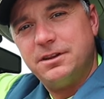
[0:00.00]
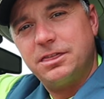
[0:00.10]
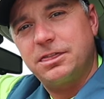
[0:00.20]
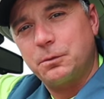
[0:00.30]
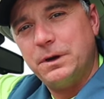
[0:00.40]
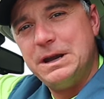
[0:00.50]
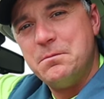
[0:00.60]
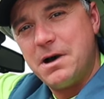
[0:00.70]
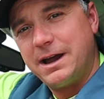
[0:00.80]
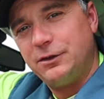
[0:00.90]
to three
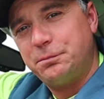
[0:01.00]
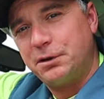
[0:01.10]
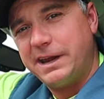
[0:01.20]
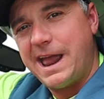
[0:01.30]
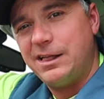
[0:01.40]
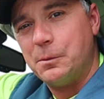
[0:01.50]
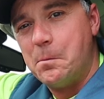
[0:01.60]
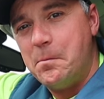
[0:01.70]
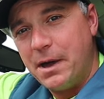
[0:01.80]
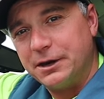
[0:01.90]
miles per gallon
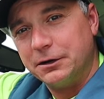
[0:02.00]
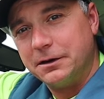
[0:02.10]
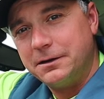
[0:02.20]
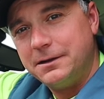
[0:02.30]
better.